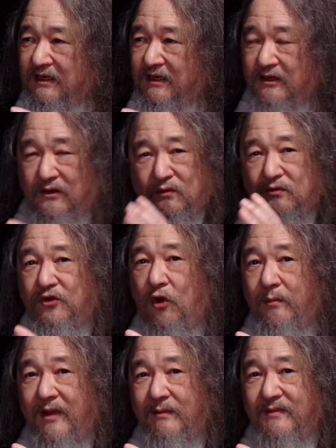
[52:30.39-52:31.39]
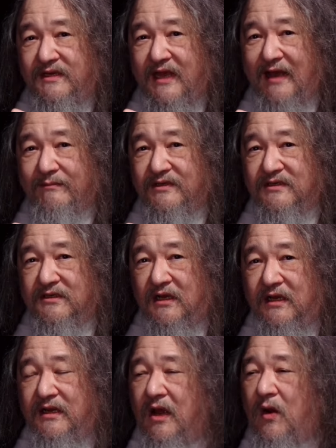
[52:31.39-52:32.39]
You know, don't make me tap the
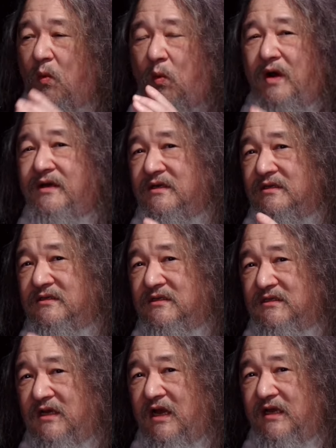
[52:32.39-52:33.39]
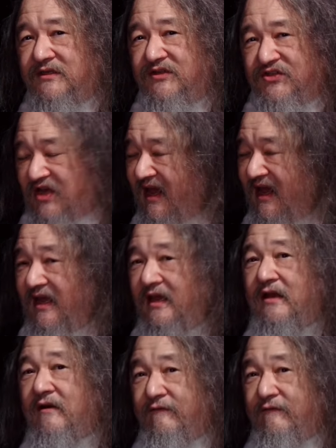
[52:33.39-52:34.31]
sign. What does the sign say?